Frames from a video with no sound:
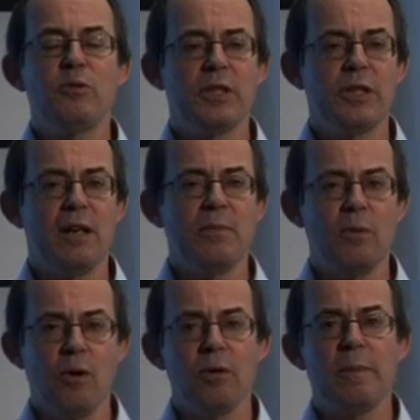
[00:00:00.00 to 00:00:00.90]
to know
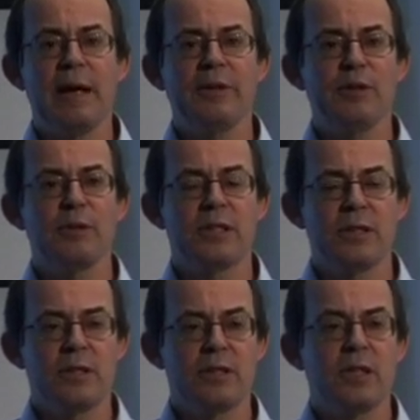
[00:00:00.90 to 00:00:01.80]
more about your
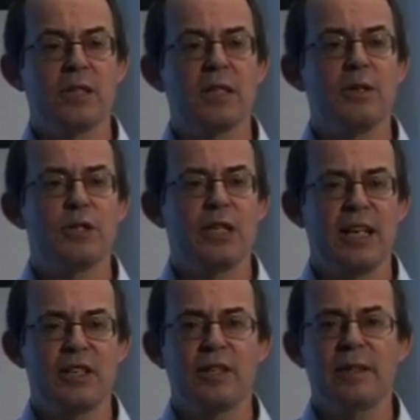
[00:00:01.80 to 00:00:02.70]

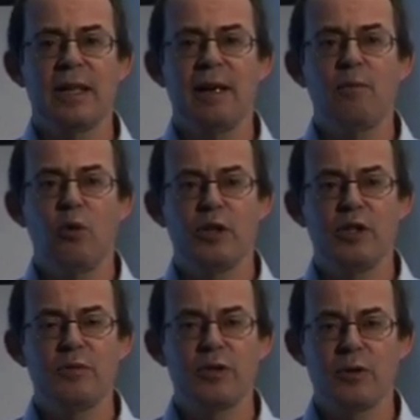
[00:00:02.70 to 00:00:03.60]
association and what
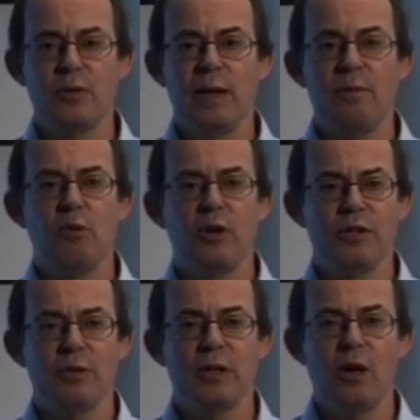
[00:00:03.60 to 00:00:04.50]
you do and what
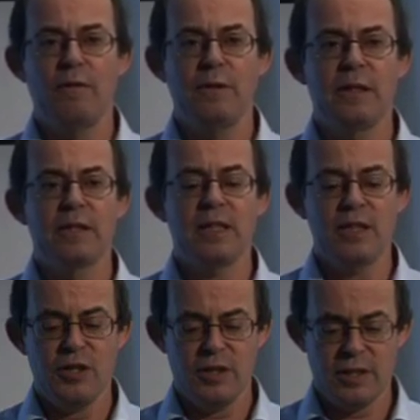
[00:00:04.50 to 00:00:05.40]
you can offer
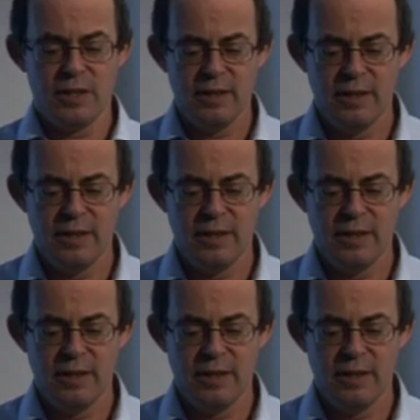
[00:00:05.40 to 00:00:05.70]
teachers.